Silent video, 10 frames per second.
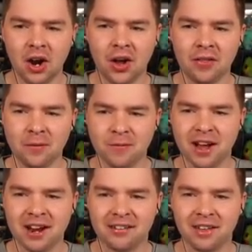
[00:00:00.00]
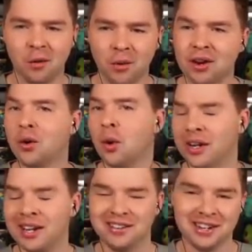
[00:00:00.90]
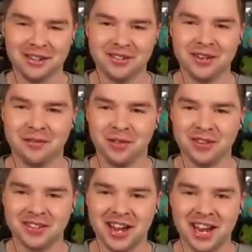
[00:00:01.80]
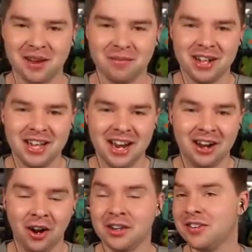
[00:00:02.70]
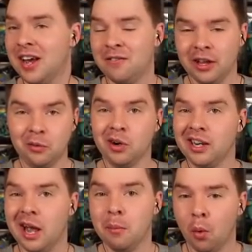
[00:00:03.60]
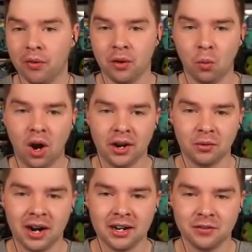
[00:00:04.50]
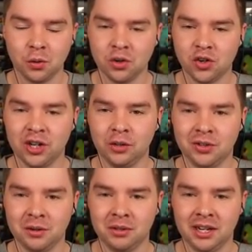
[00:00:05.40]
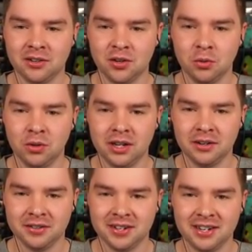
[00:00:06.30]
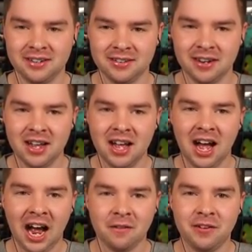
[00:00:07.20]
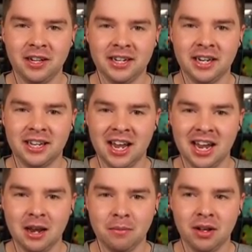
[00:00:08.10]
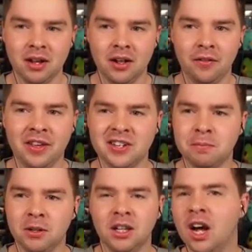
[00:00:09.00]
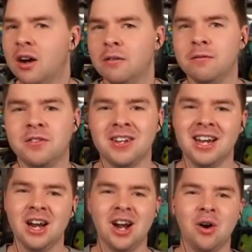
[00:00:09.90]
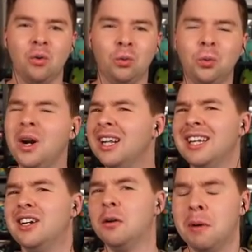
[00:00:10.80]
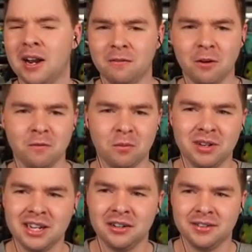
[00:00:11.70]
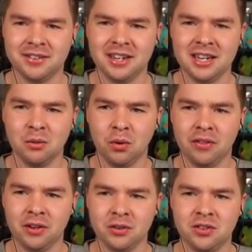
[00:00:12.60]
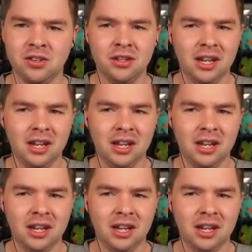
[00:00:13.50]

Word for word: on the fact that we are going to get DLC for this game. And honestly, I feel like we're going to get more than one, right? If Sword and Shield was able to get two DLCs, I feel like a game this beloved really could benefit from DLC with, there's